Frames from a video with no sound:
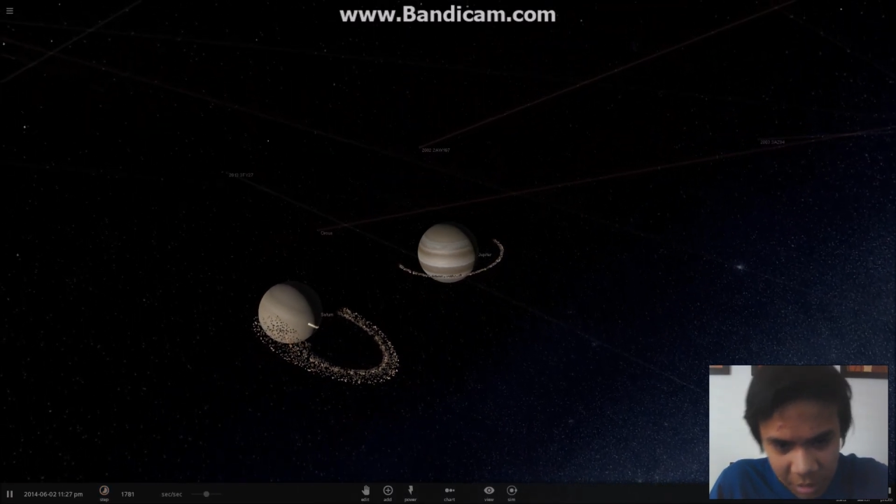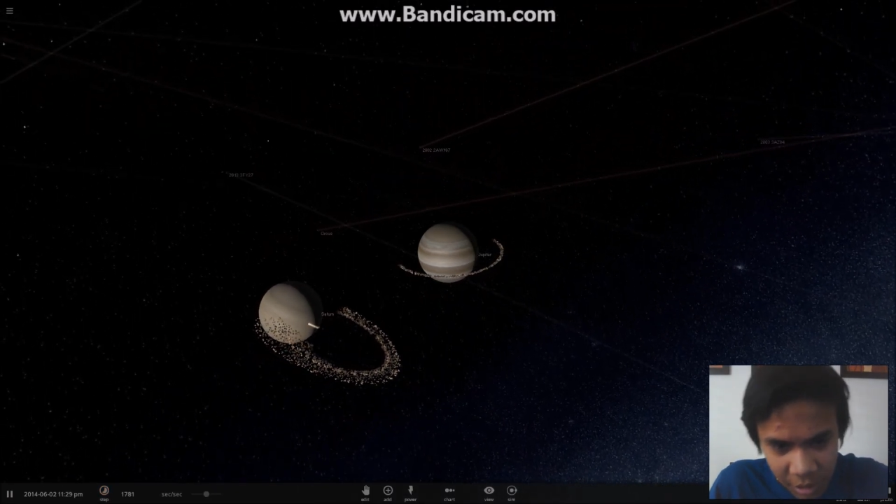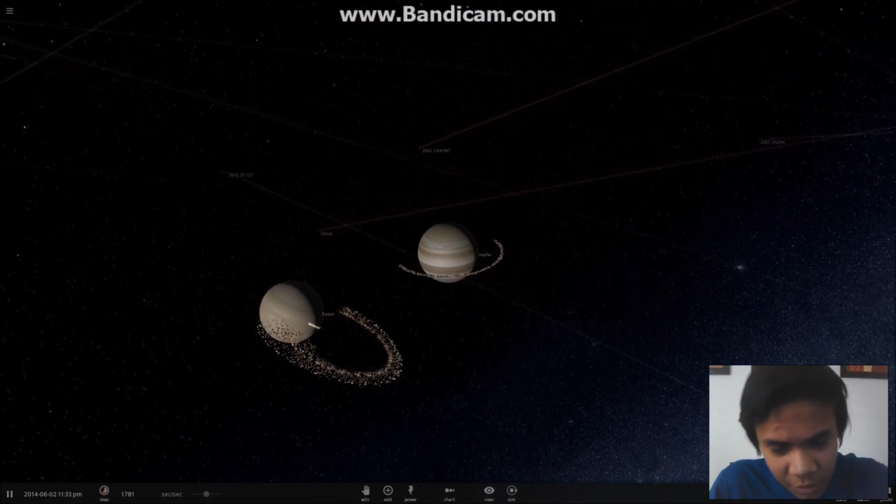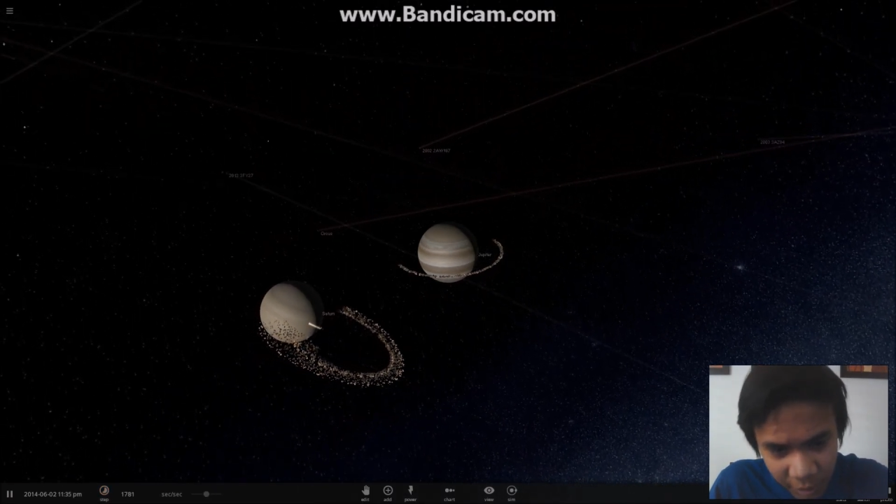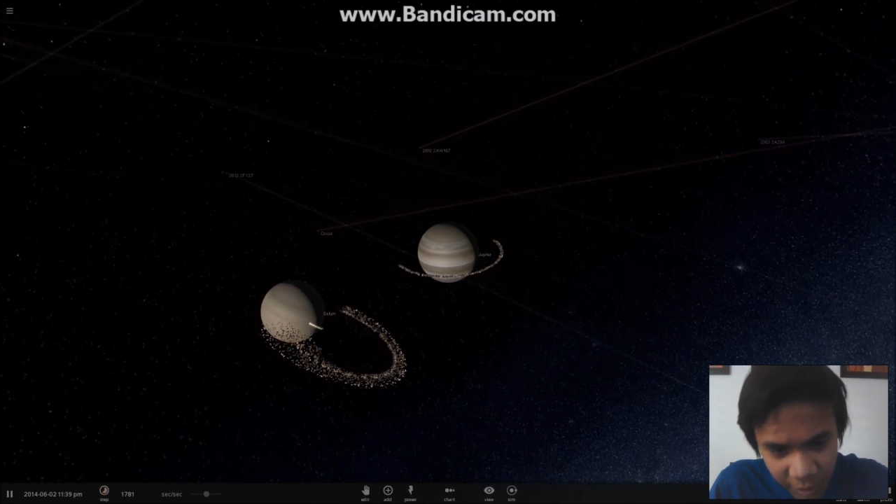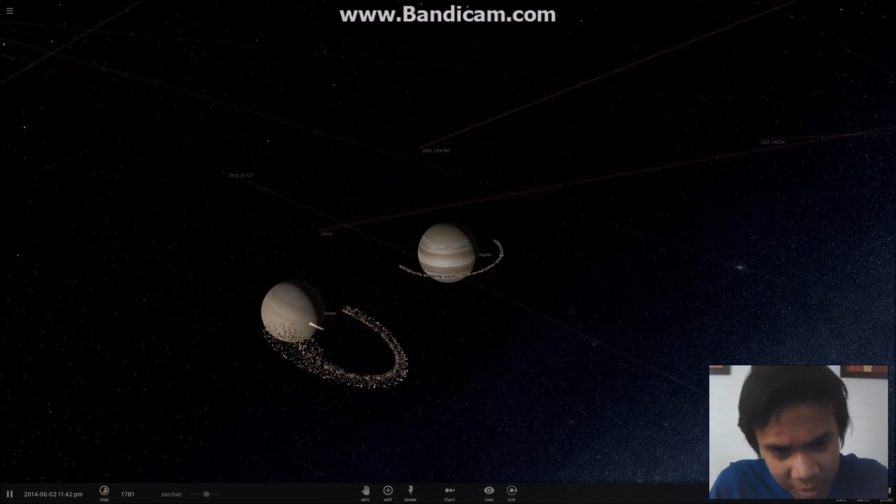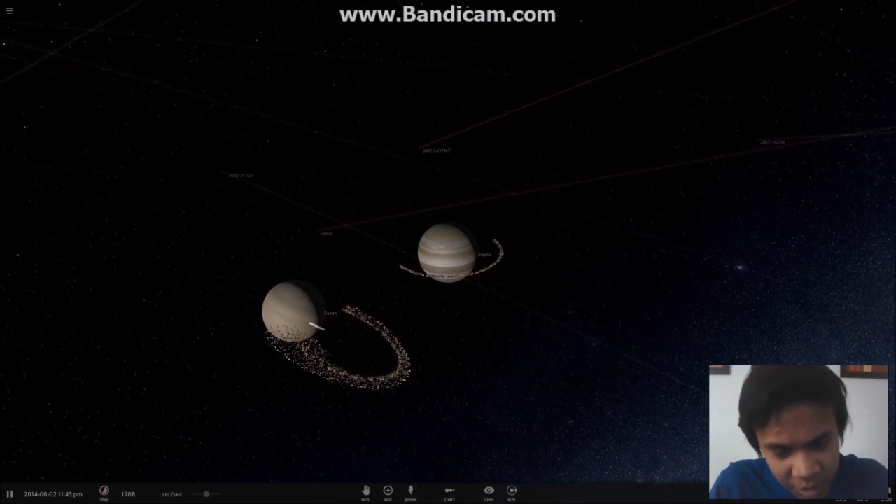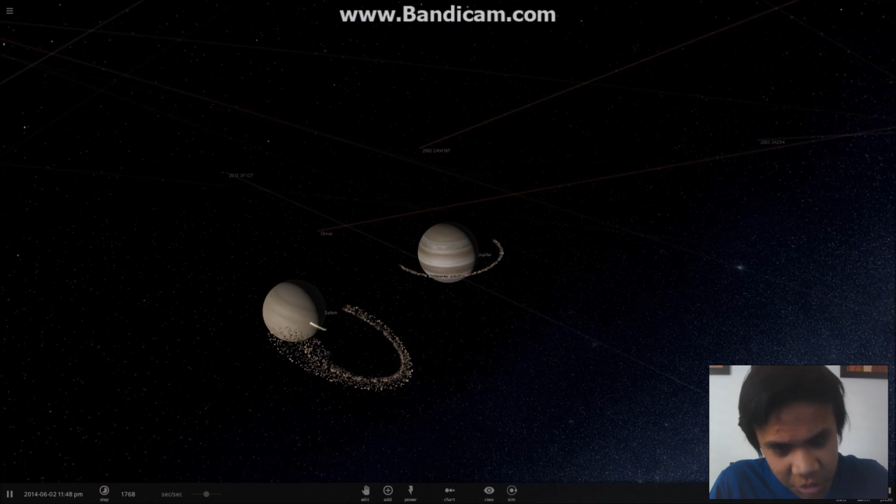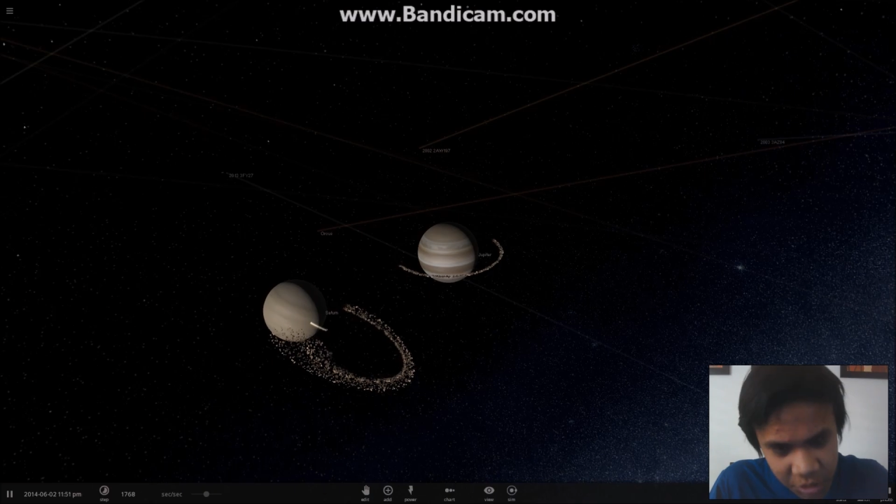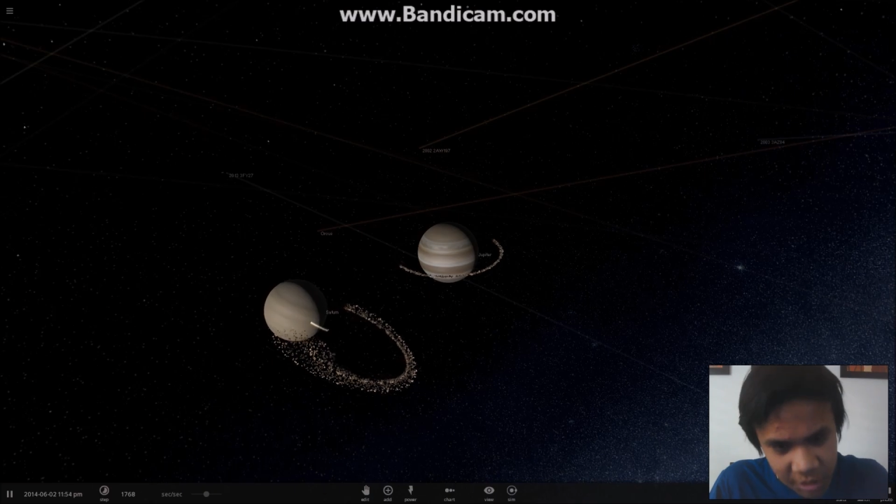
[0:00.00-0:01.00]
The rings are
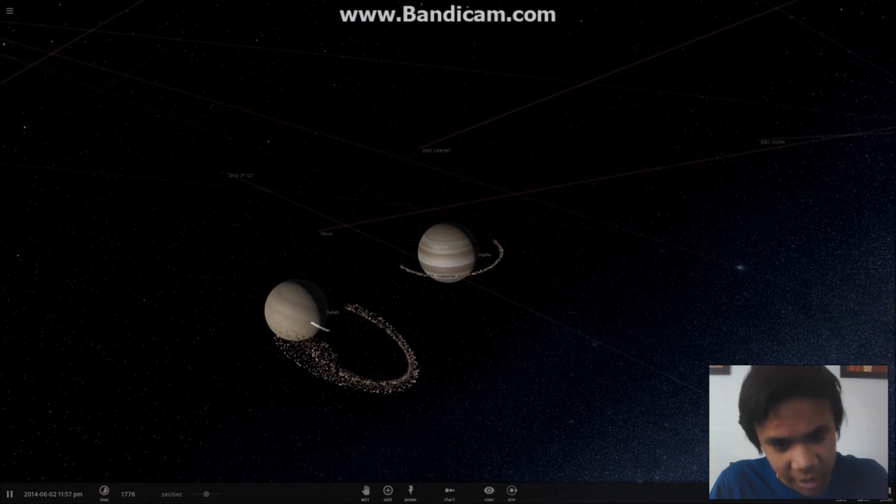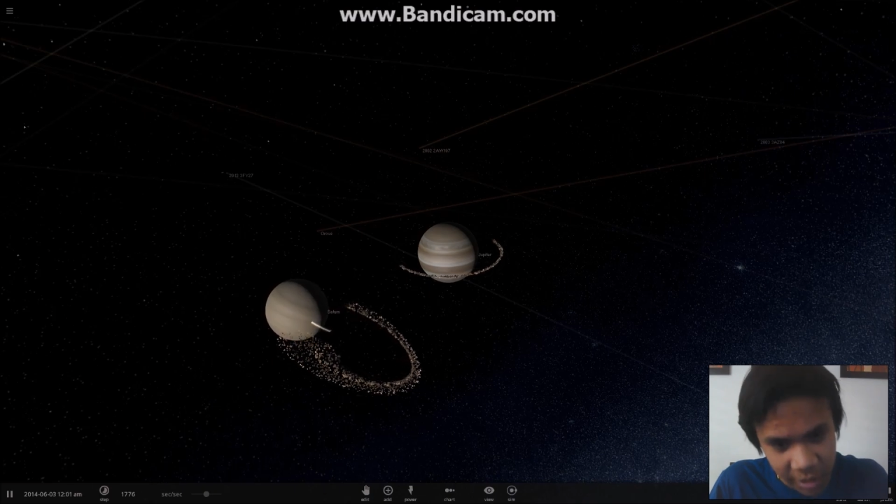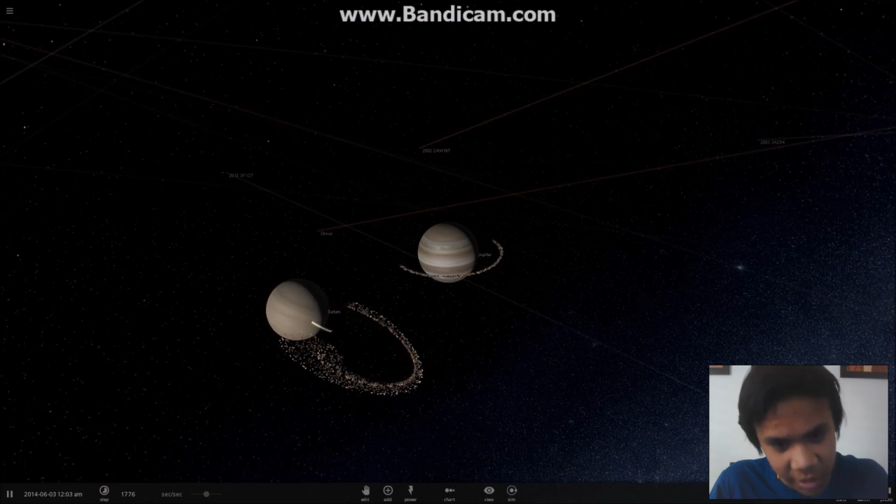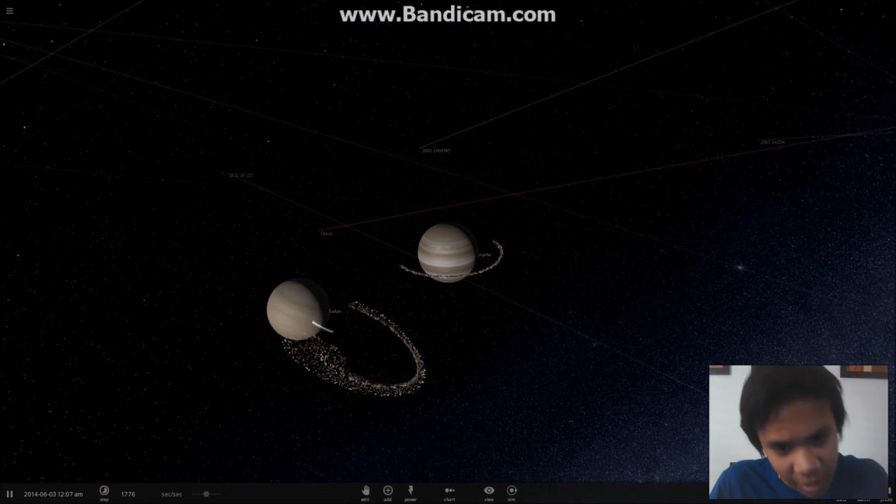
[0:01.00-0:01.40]
just getting